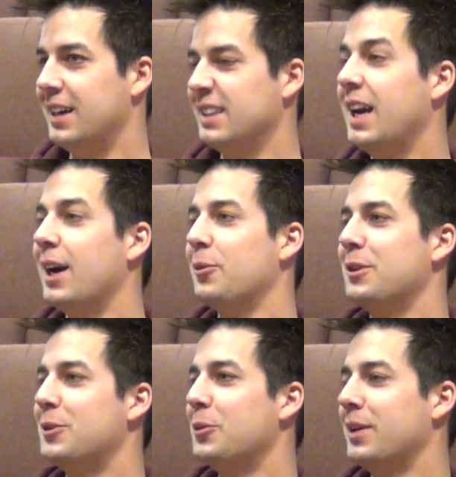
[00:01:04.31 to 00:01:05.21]
Yeah, we
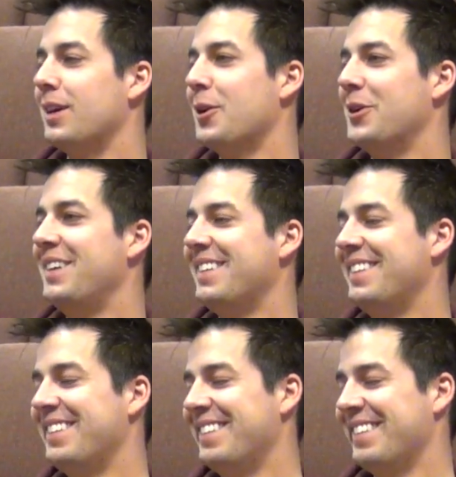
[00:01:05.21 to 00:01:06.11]
go
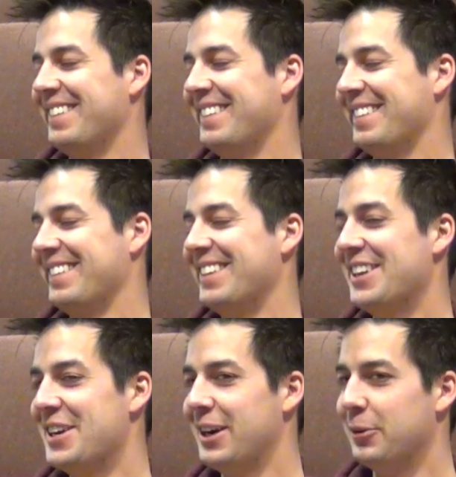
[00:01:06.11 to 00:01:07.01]

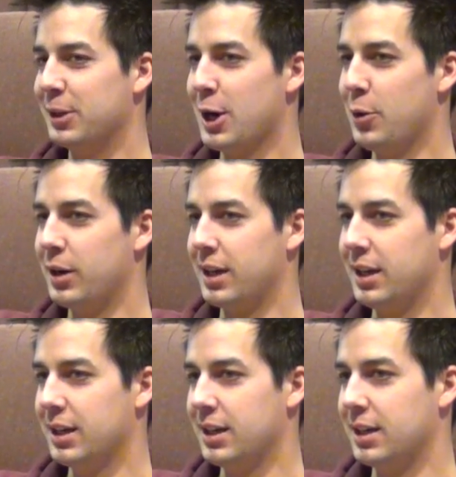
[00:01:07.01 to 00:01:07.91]
we go on
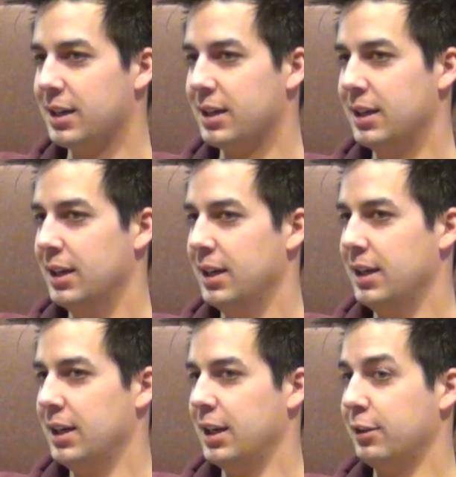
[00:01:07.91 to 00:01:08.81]
a
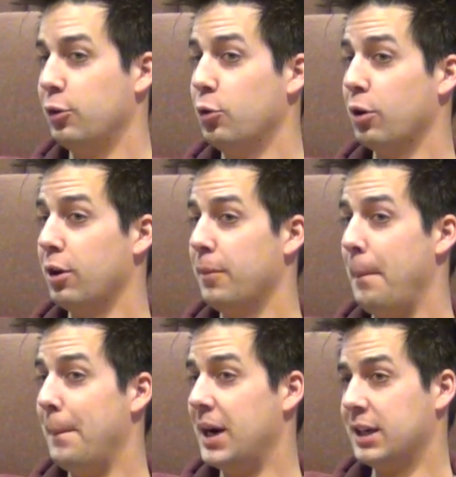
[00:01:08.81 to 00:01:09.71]
tour
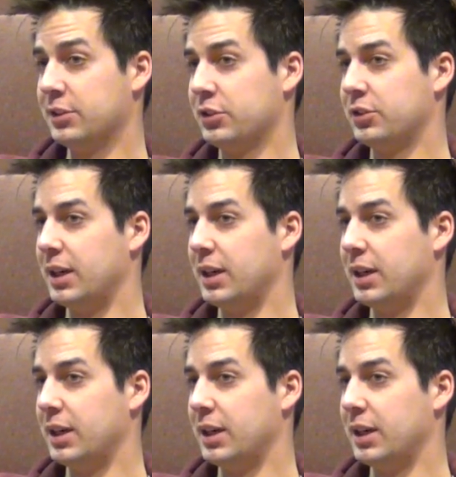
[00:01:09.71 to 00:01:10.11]
bus.